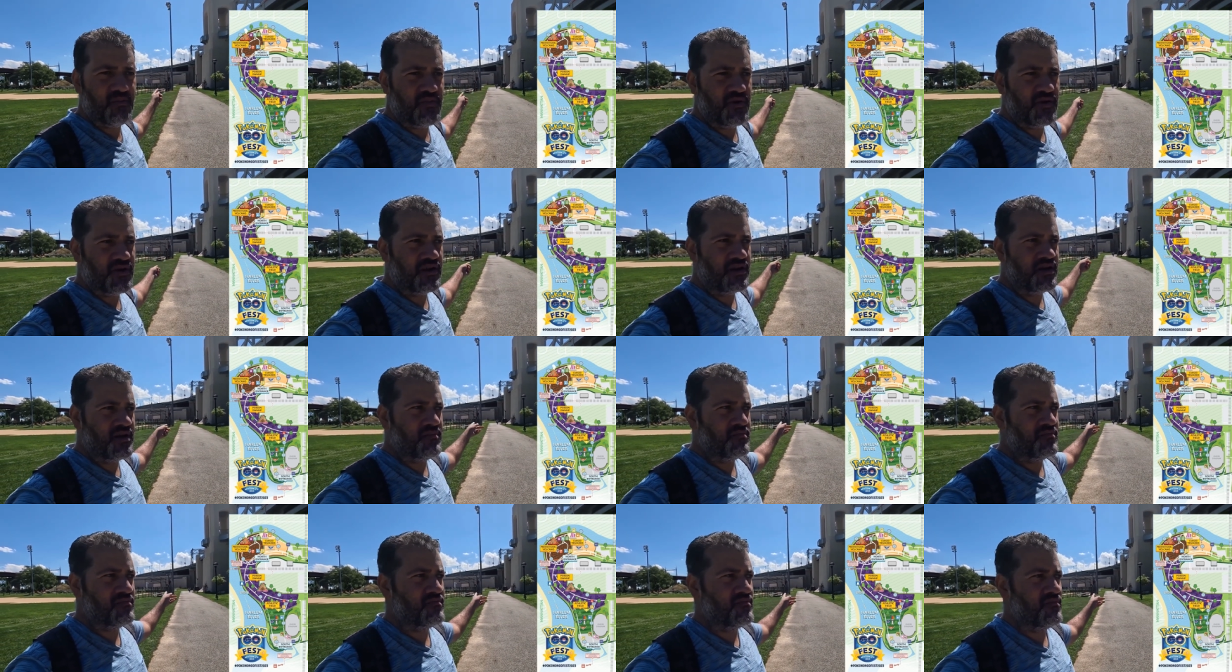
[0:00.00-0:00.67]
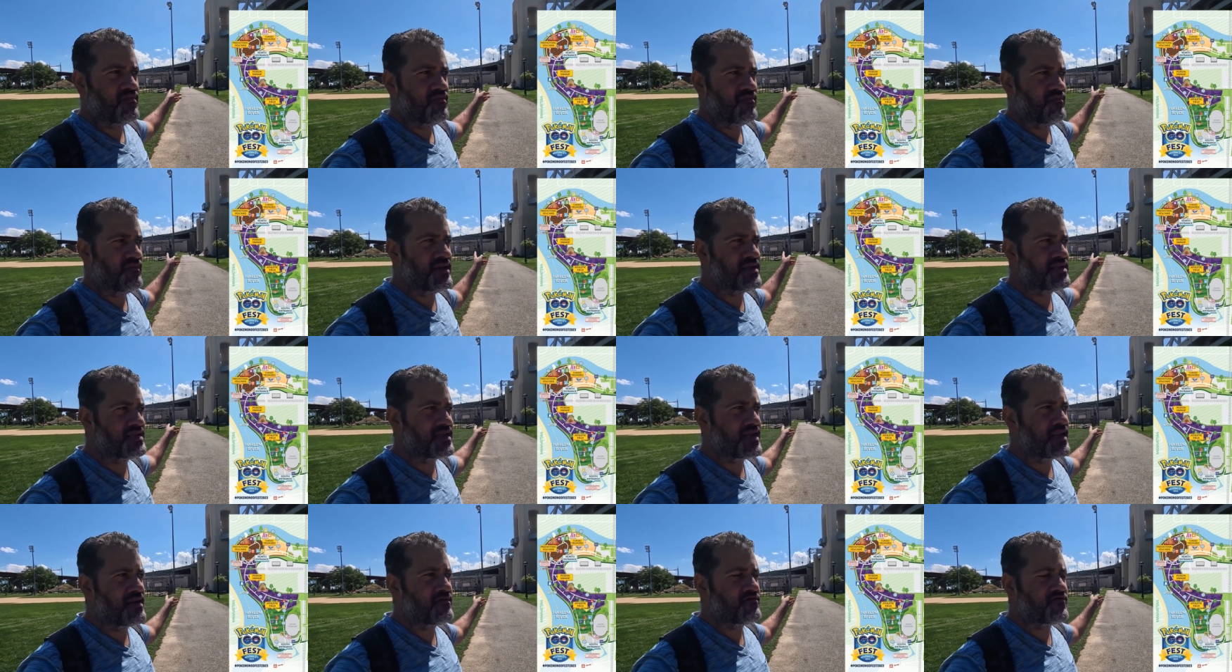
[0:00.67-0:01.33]
But um,
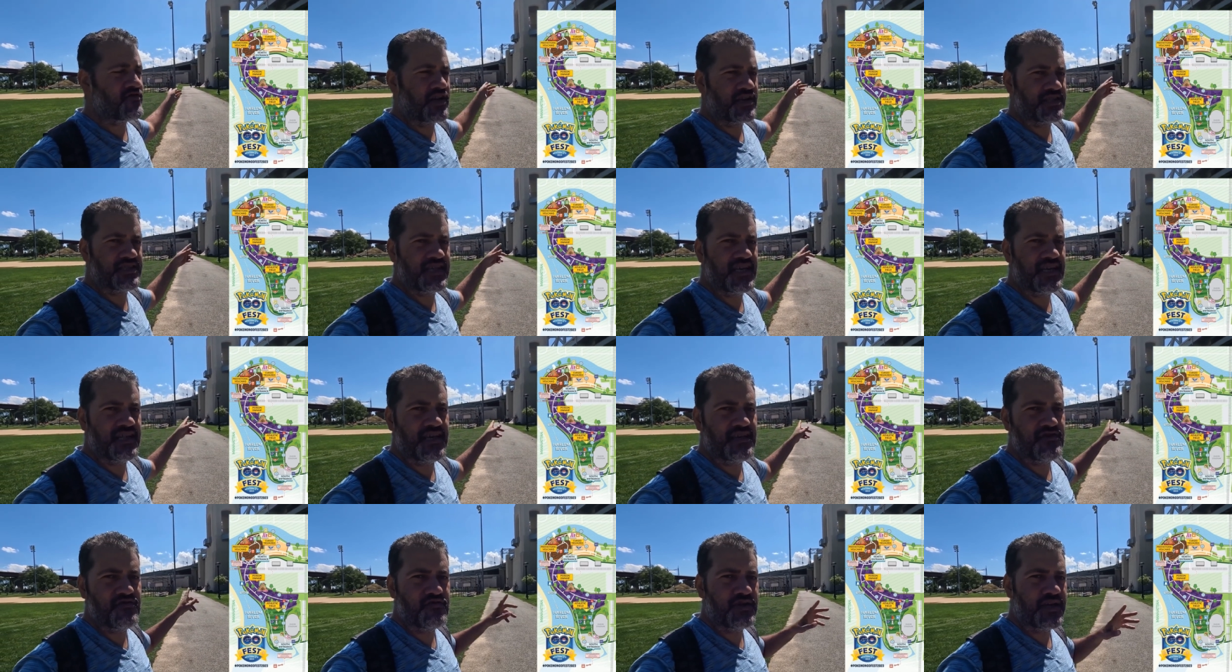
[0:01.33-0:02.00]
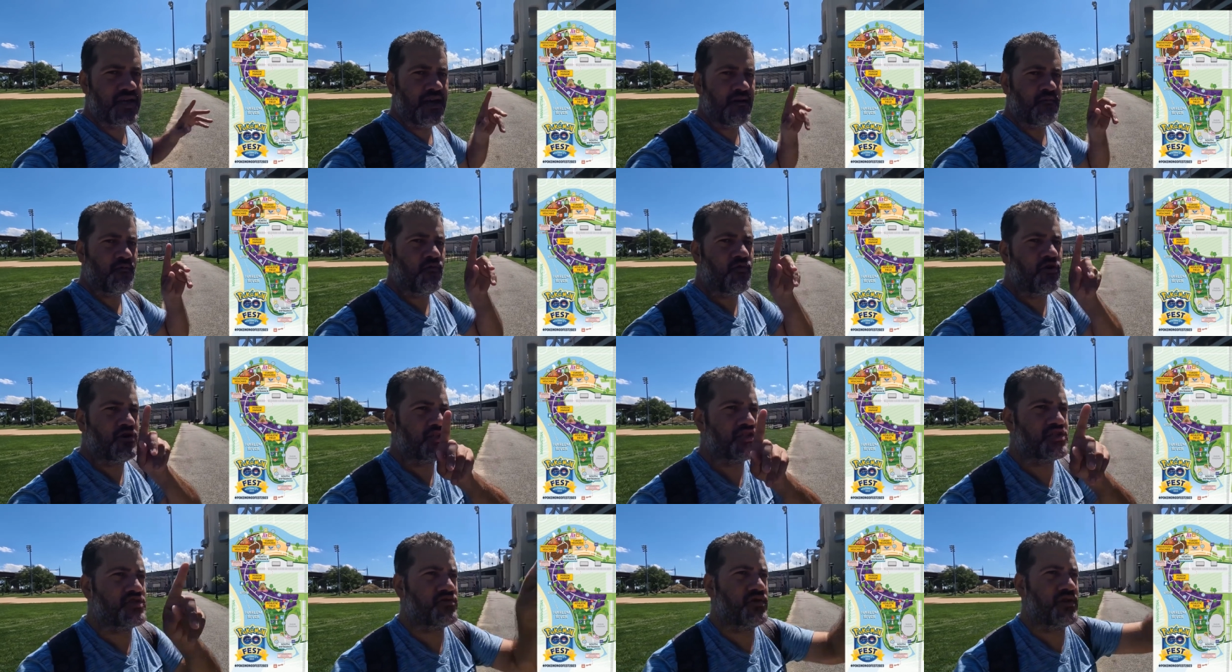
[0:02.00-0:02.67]
basically you're trying to say that you can't
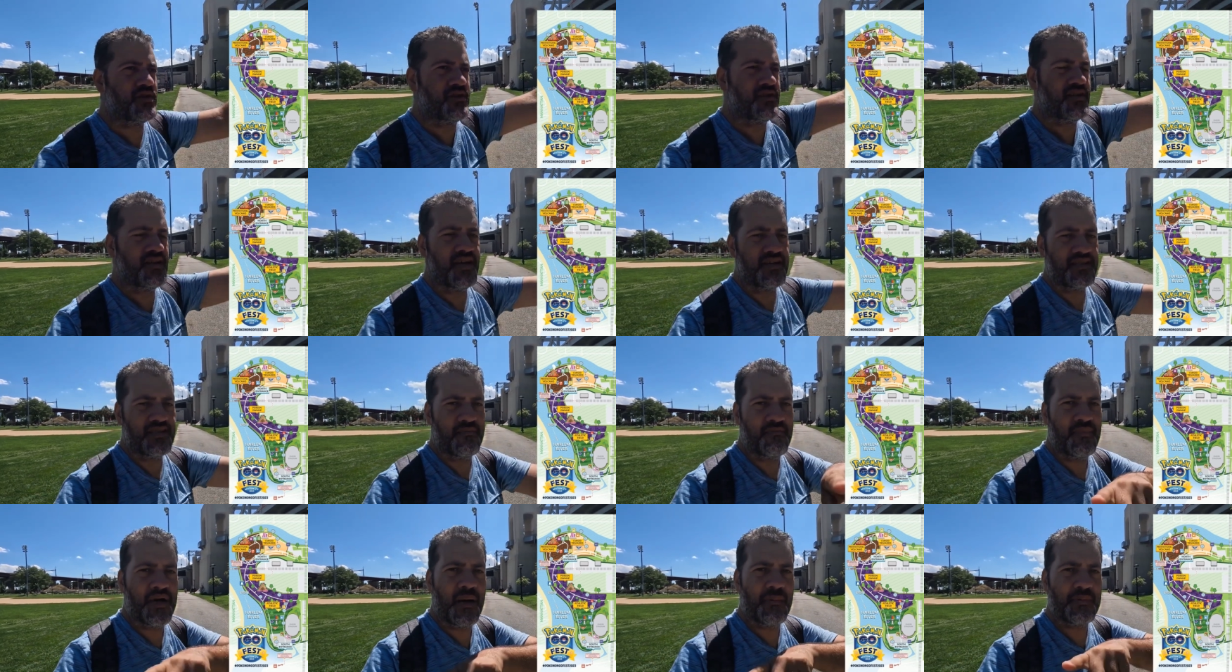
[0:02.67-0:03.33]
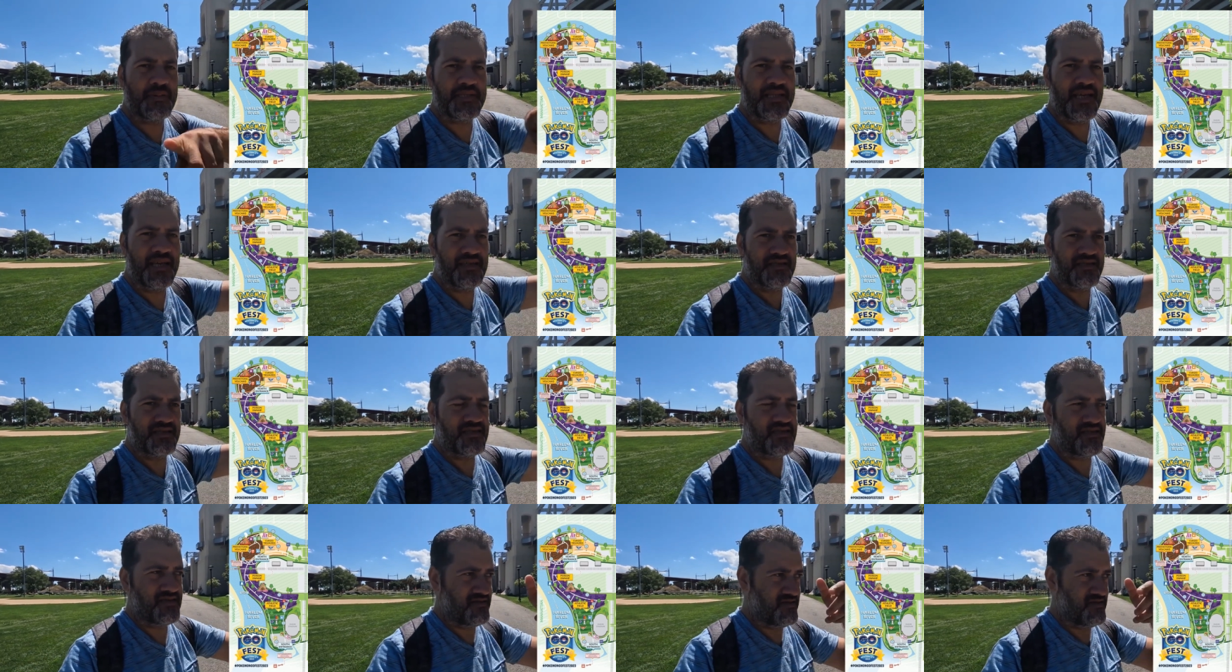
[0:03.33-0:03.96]
walk straight like the map states.